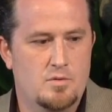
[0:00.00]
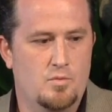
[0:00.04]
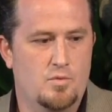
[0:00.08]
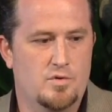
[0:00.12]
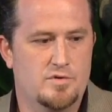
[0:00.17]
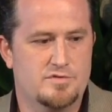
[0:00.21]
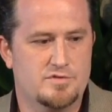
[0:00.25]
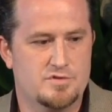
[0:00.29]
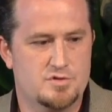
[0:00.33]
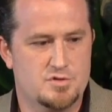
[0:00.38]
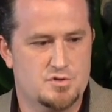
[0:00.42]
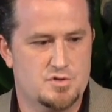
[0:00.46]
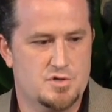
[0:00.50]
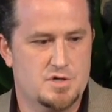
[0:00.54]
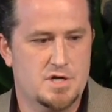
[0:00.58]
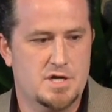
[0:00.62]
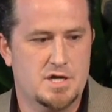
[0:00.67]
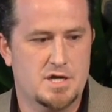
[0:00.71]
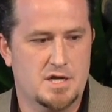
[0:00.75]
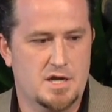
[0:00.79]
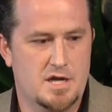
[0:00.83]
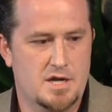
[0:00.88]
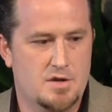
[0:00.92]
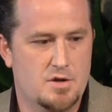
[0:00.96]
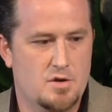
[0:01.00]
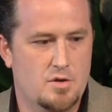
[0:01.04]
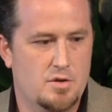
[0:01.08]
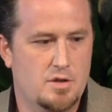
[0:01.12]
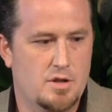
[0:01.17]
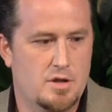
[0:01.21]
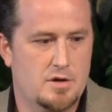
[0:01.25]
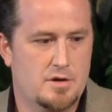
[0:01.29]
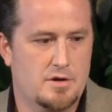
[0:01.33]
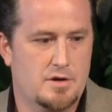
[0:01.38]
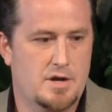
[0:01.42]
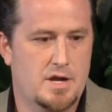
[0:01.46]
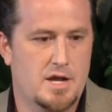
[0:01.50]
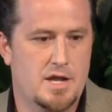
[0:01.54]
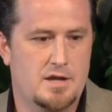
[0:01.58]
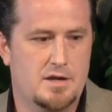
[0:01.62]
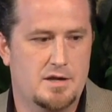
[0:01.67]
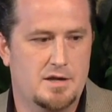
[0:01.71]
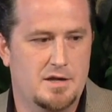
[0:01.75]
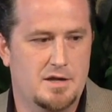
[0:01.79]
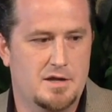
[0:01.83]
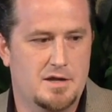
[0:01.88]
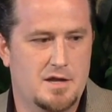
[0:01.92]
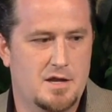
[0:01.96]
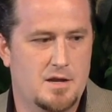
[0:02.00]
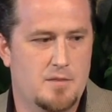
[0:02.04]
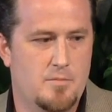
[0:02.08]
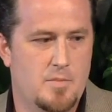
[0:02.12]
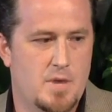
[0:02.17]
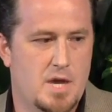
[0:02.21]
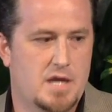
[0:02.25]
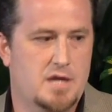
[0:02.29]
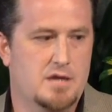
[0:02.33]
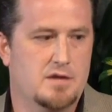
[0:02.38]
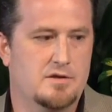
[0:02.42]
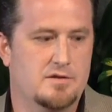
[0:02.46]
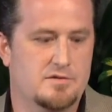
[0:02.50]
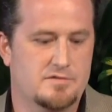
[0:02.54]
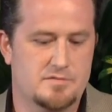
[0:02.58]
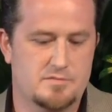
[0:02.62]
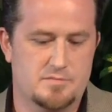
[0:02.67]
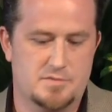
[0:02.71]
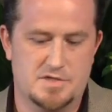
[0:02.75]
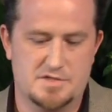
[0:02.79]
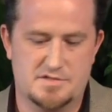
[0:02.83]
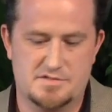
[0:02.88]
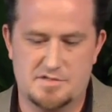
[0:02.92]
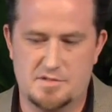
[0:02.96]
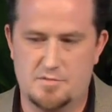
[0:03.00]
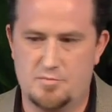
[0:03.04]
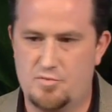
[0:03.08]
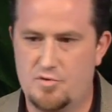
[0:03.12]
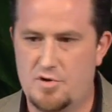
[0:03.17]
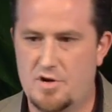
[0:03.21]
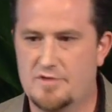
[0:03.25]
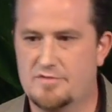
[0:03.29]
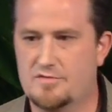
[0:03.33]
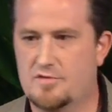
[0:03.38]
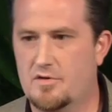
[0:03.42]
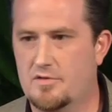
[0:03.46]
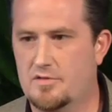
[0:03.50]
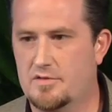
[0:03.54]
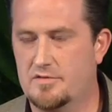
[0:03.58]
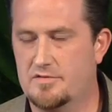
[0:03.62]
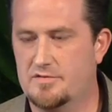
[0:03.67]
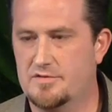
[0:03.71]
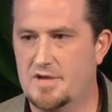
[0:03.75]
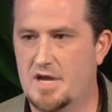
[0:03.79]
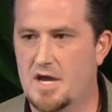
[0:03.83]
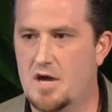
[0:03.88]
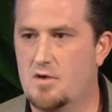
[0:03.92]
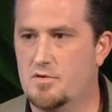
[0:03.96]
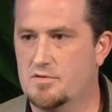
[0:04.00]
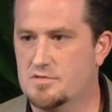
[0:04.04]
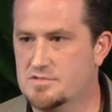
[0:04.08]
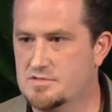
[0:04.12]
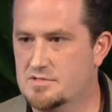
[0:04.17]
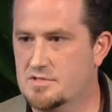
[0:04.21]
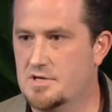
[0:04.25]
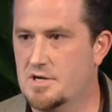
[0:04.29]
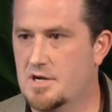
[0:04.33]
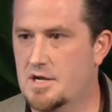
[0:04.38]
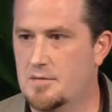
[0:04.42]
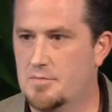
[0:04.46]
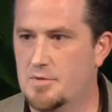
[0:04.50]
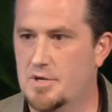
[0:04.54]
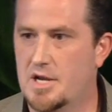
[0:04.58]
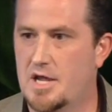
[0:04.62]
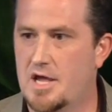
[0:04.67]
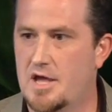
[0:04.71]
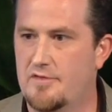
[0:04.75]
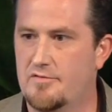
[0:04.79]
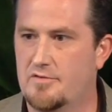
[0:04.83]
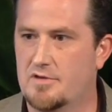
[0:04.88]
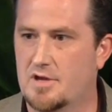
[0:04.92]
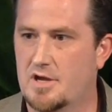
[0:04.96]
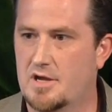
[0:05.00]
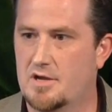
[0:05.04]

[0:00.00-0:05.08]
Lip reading: wasn't drinking, I no longer had any kind of mechanism to suppress all these doubts that I had been having.